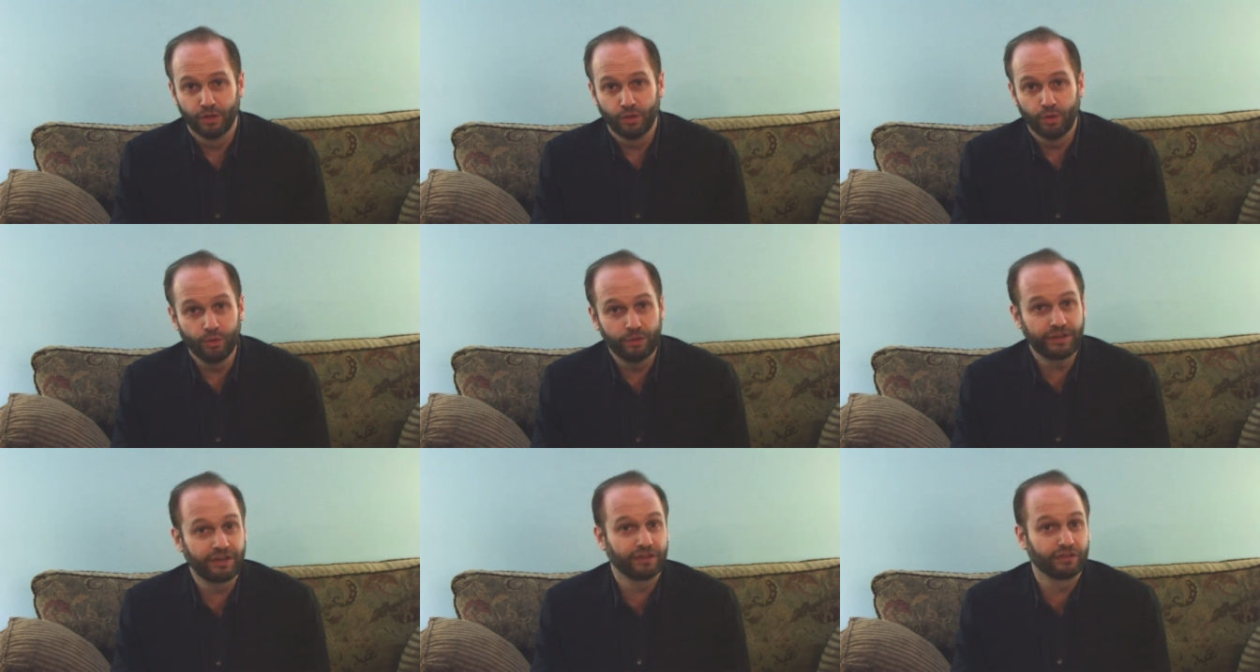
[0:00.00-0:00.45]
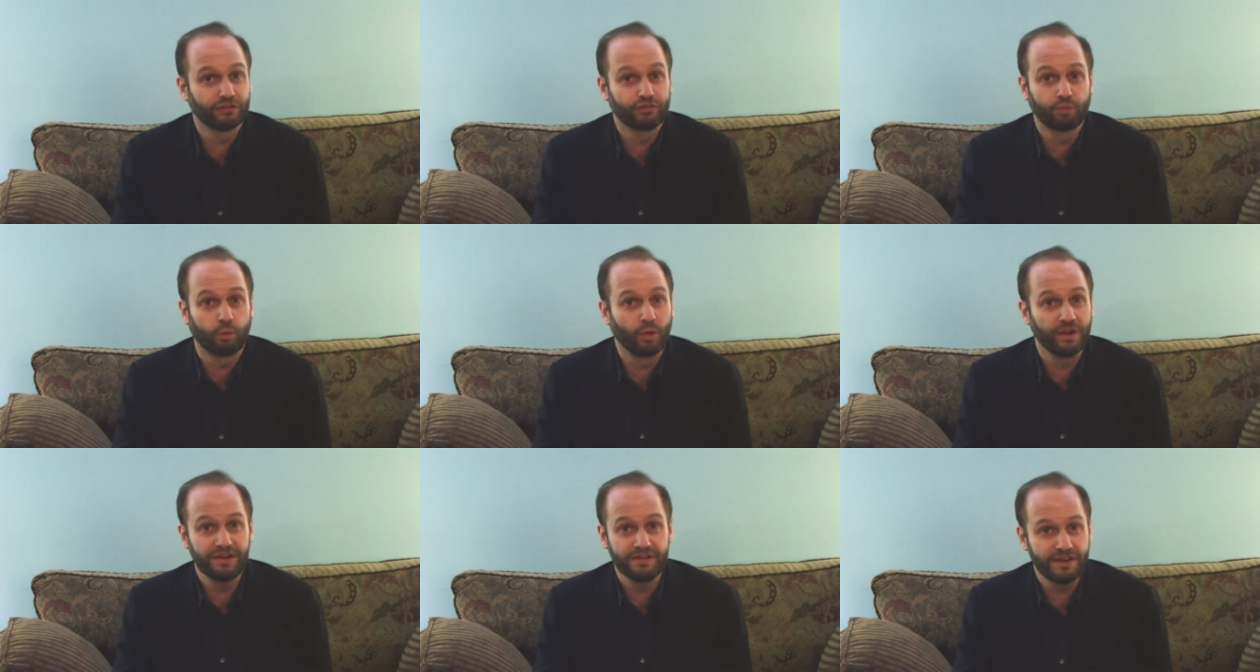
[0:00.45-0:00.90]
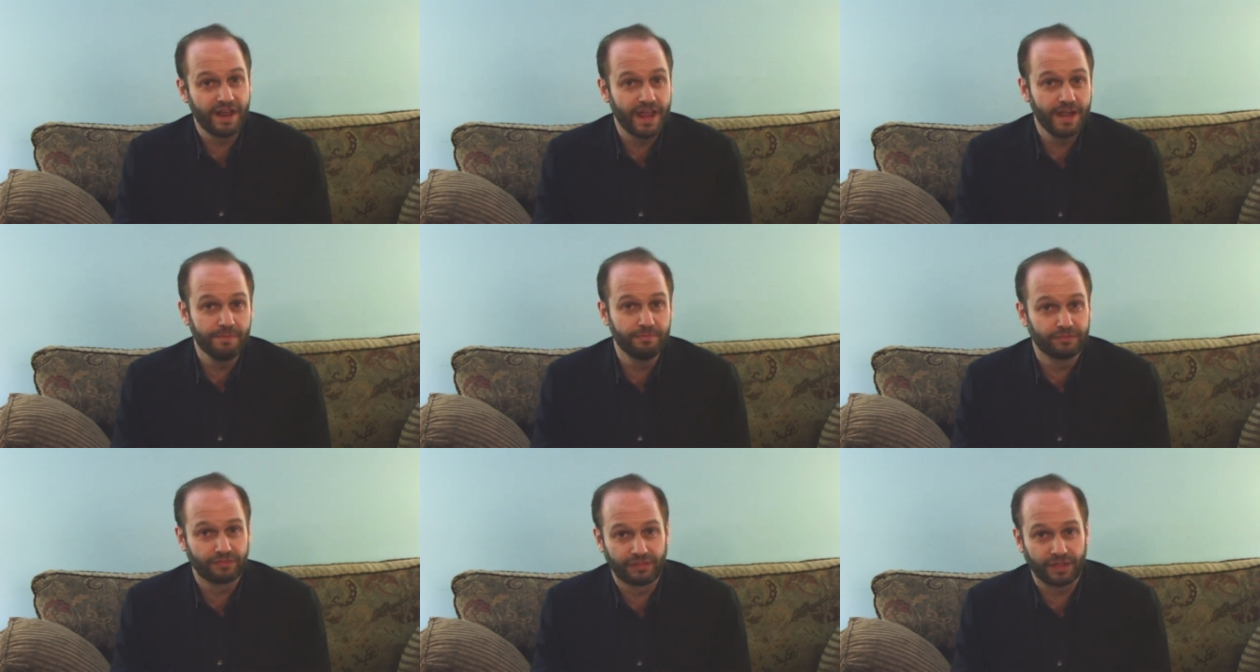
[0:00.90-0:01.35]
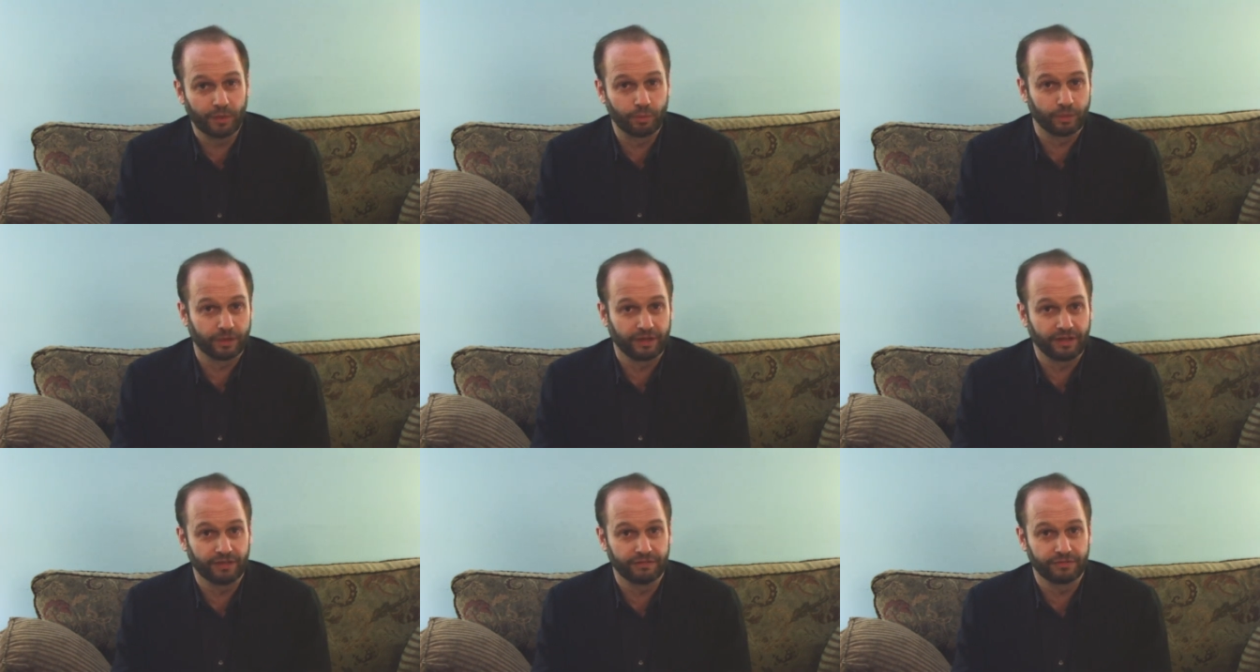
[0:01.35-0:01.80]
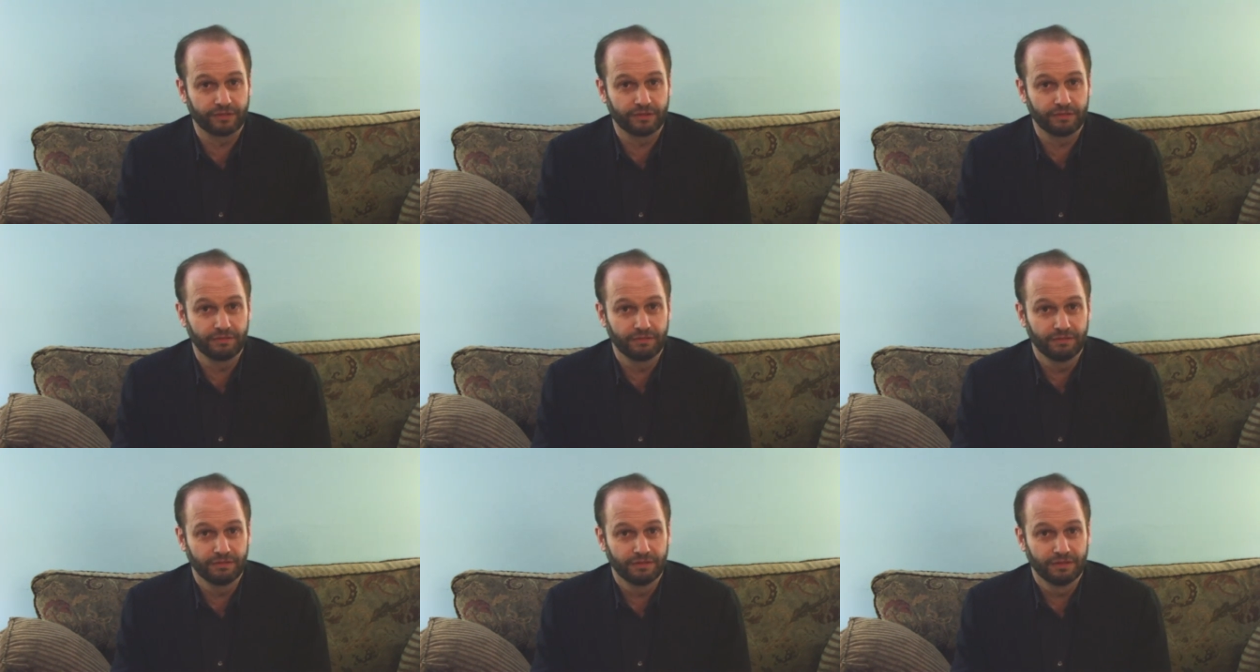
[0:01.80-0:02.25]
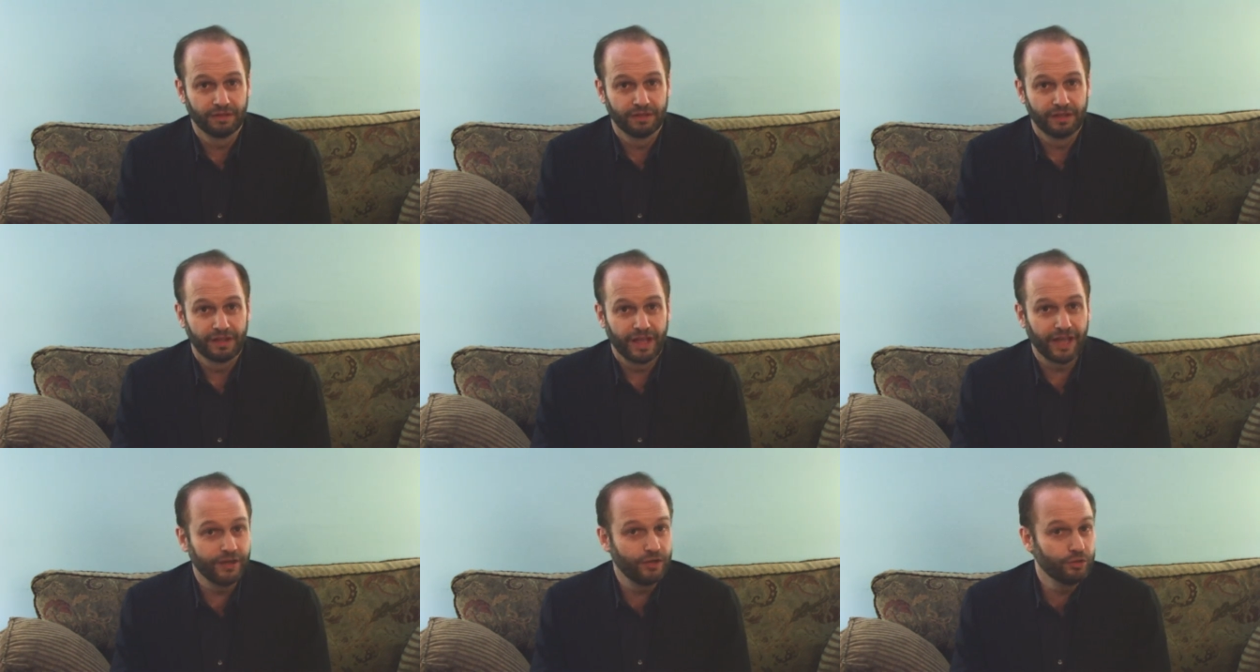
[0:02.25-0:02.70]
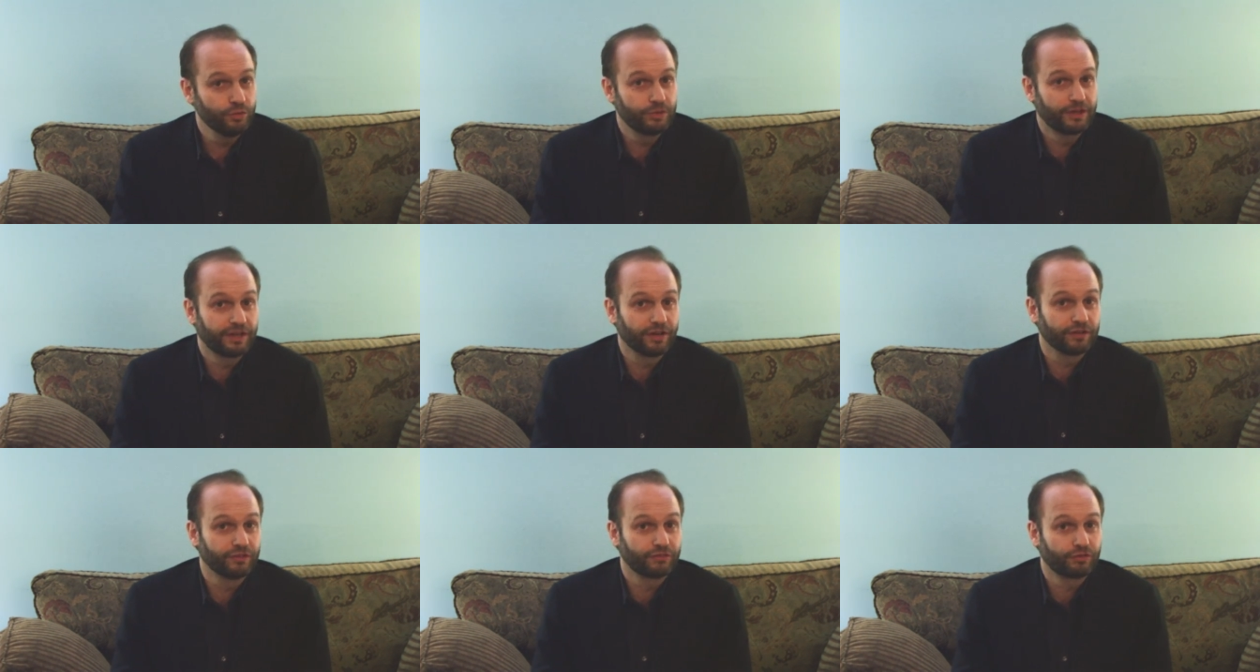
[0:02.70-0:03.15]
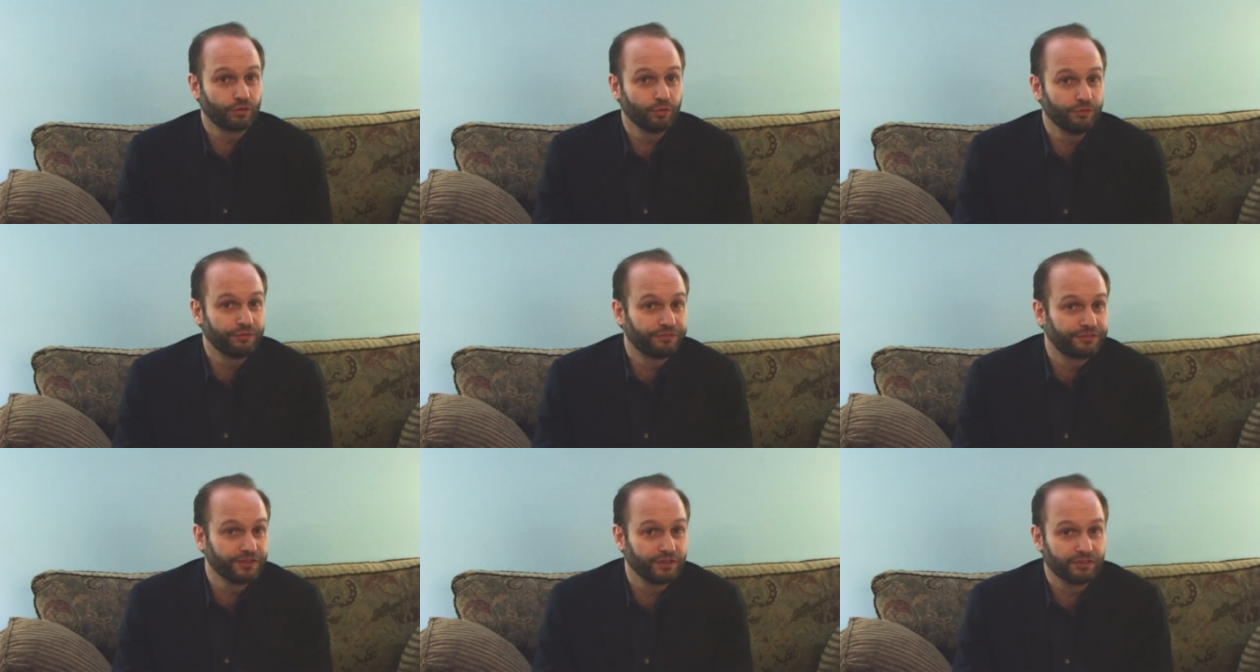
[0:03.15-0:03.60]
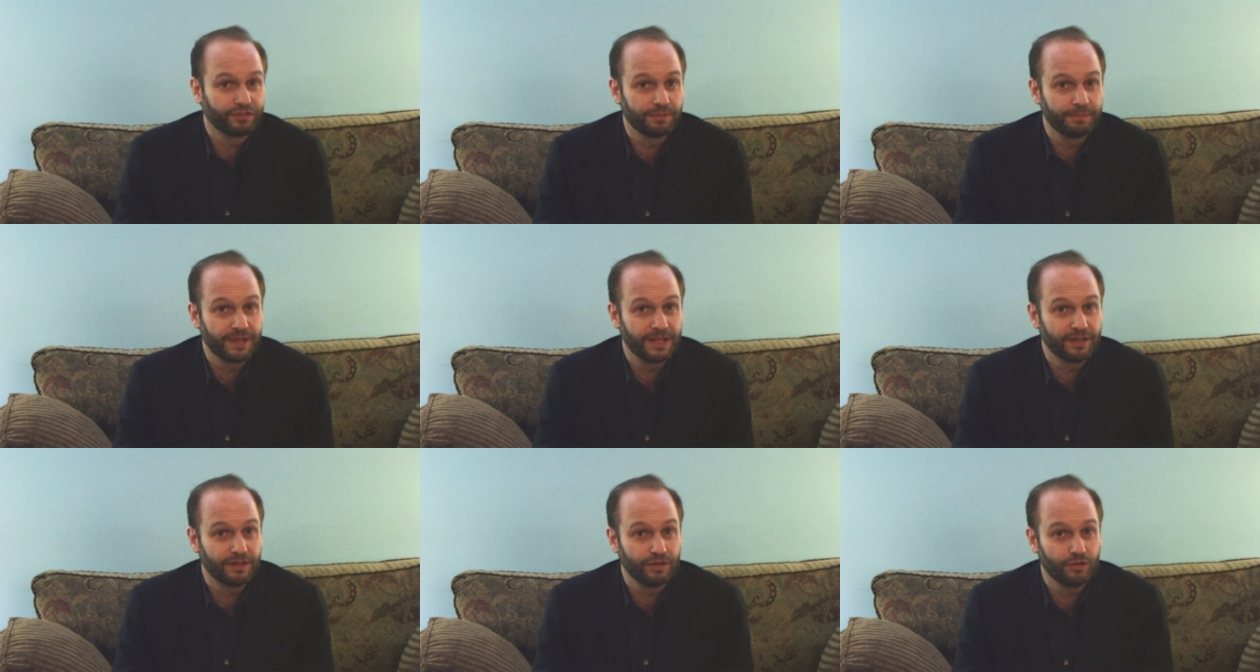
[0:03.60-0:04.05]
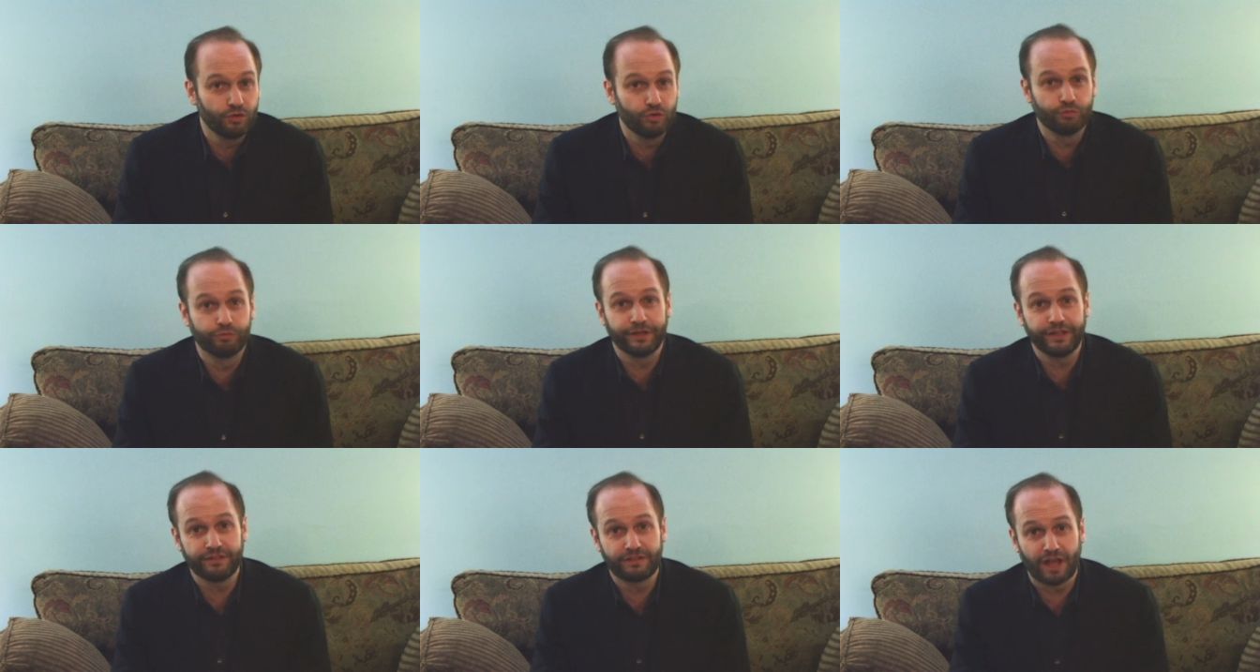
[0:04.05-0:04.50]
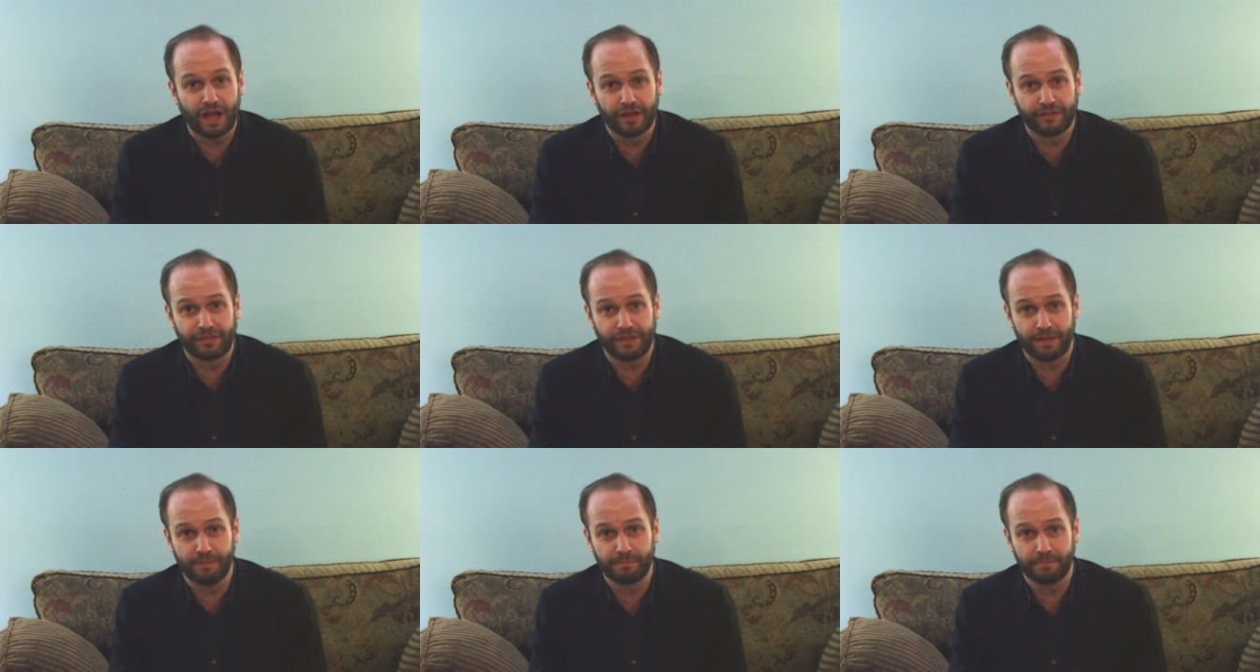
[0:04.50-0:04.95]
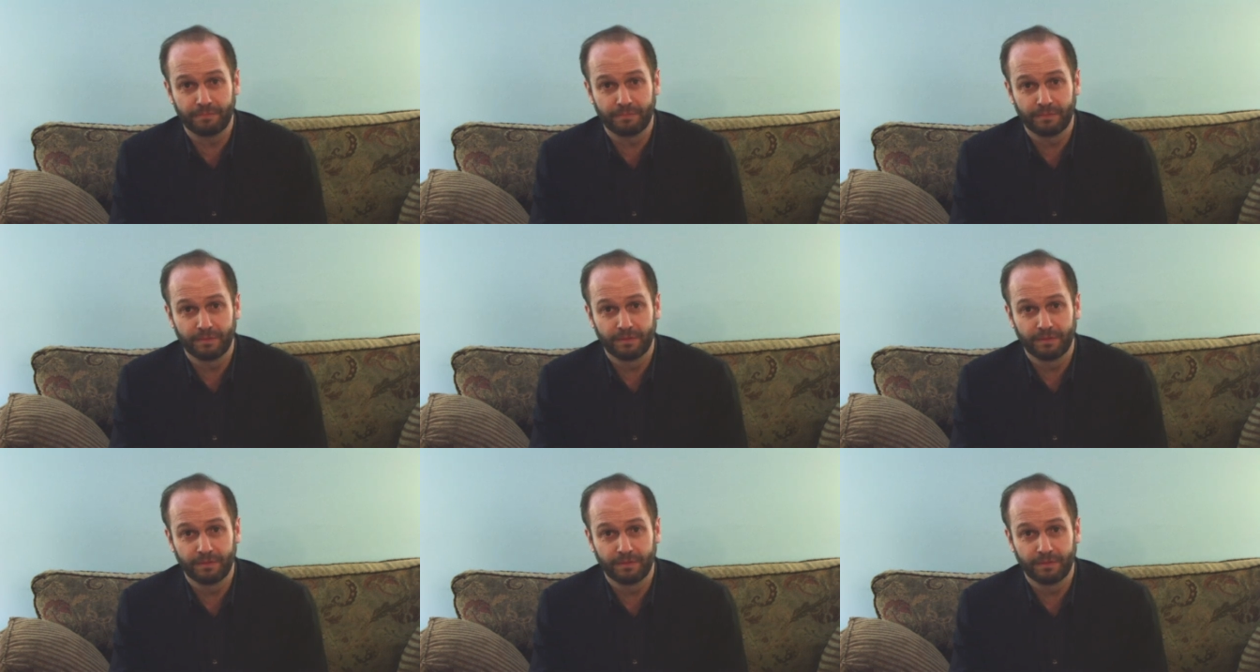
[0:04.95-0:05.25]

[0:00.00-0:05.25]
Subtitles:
Who cares what names they were given? And who cares who filled them in and who redug them?